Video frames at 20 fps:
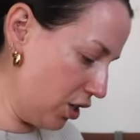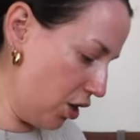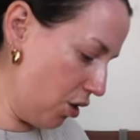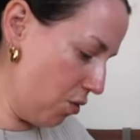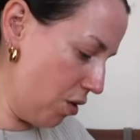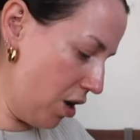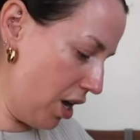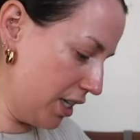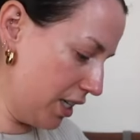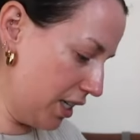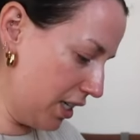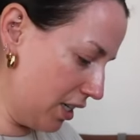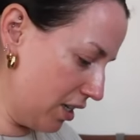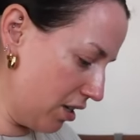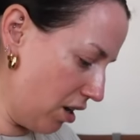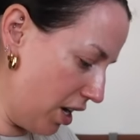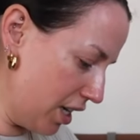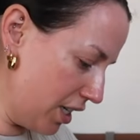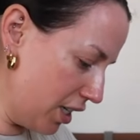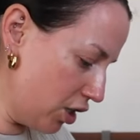so I
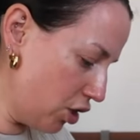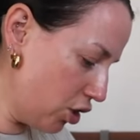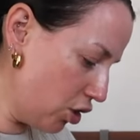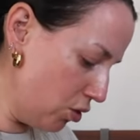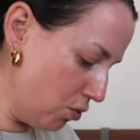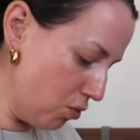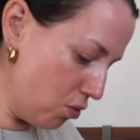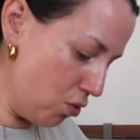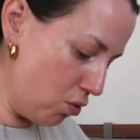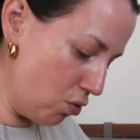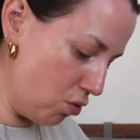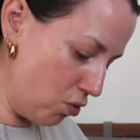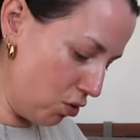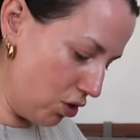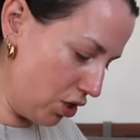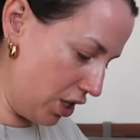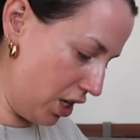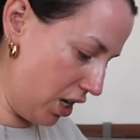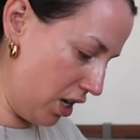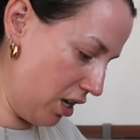decided to
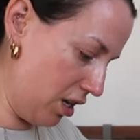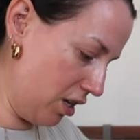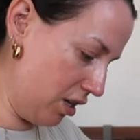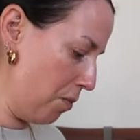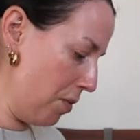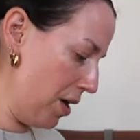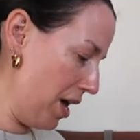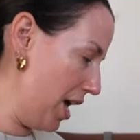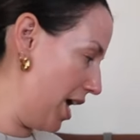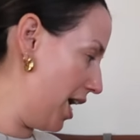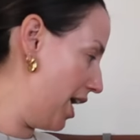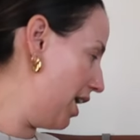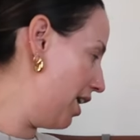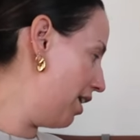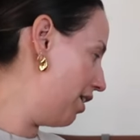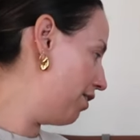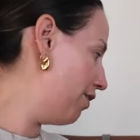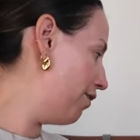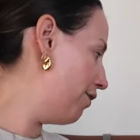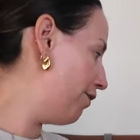order a pair
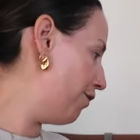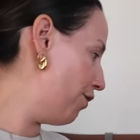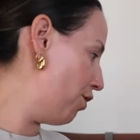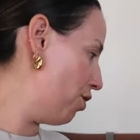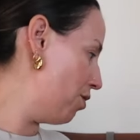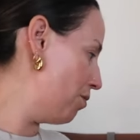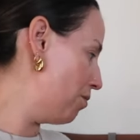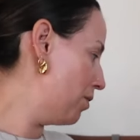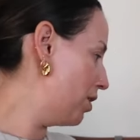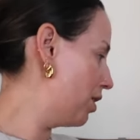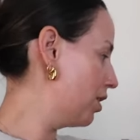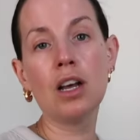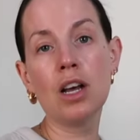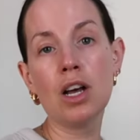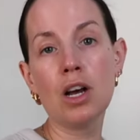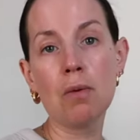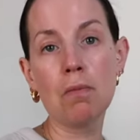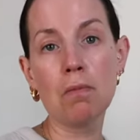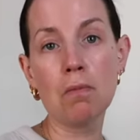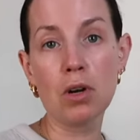from
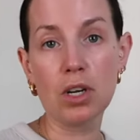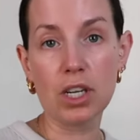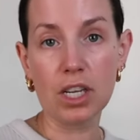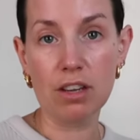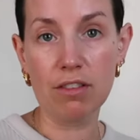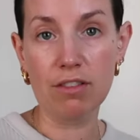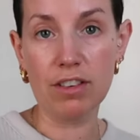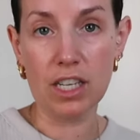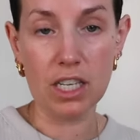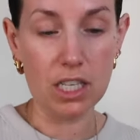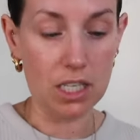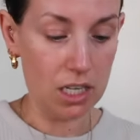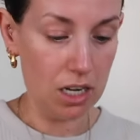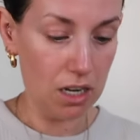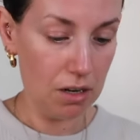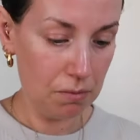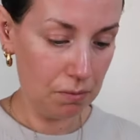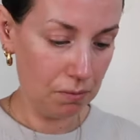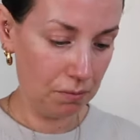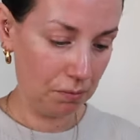Monica
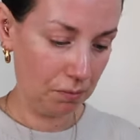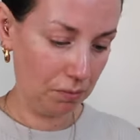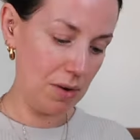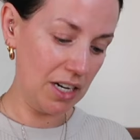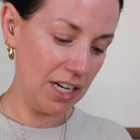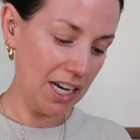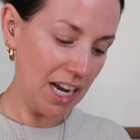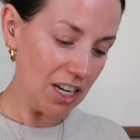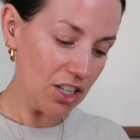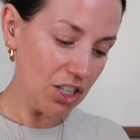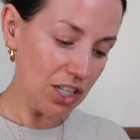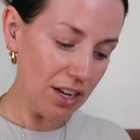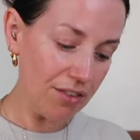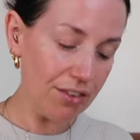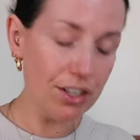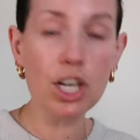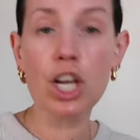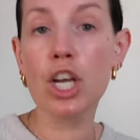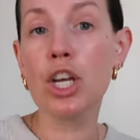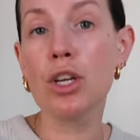Vinader. And I actually have
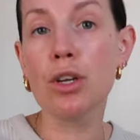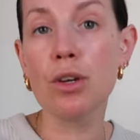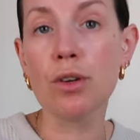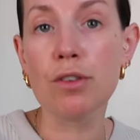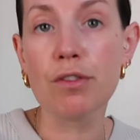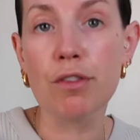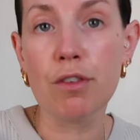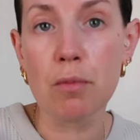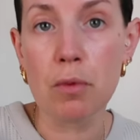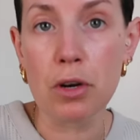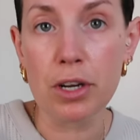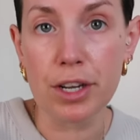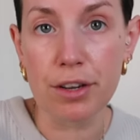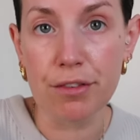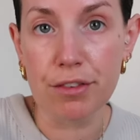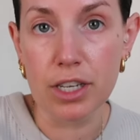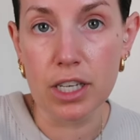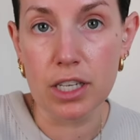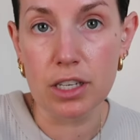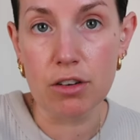a code for Monica
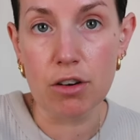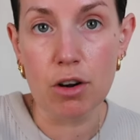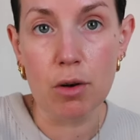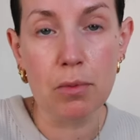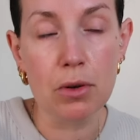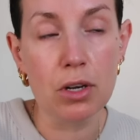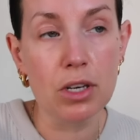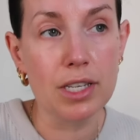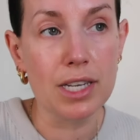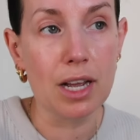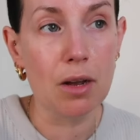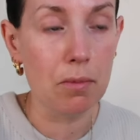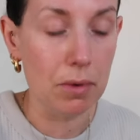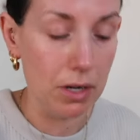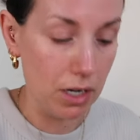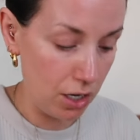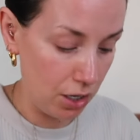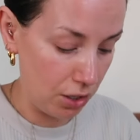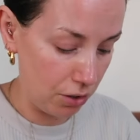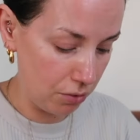Vinader. I'll put down
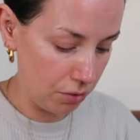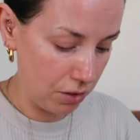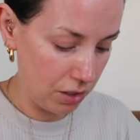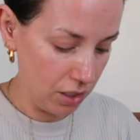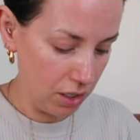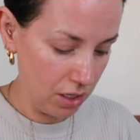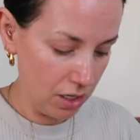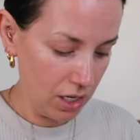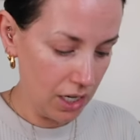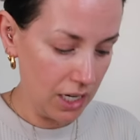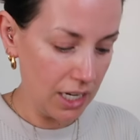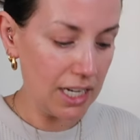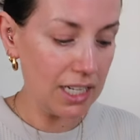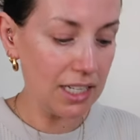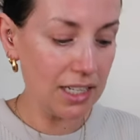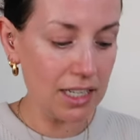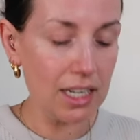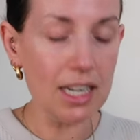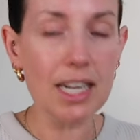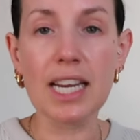below.
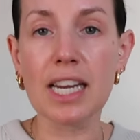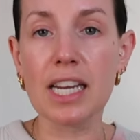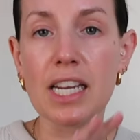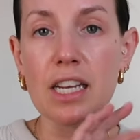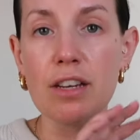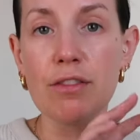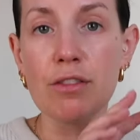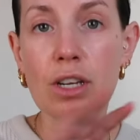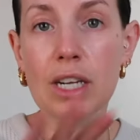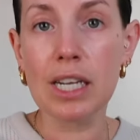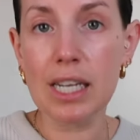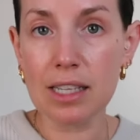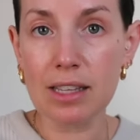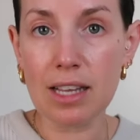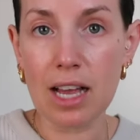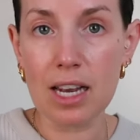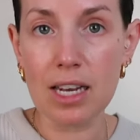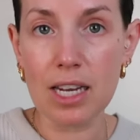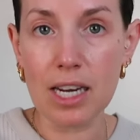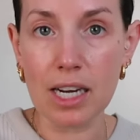It's a link, and if you click
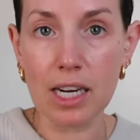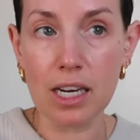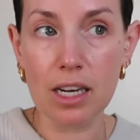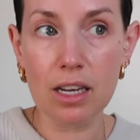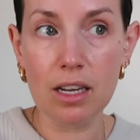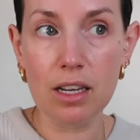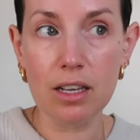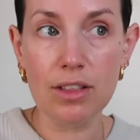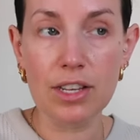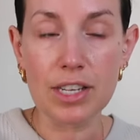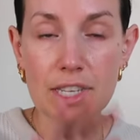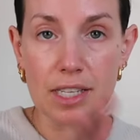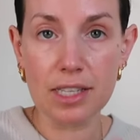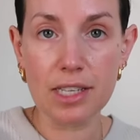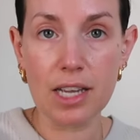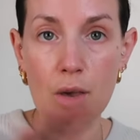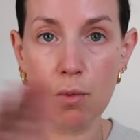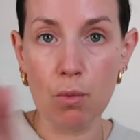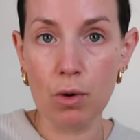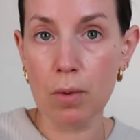that link, the
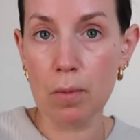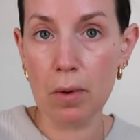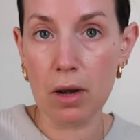discount will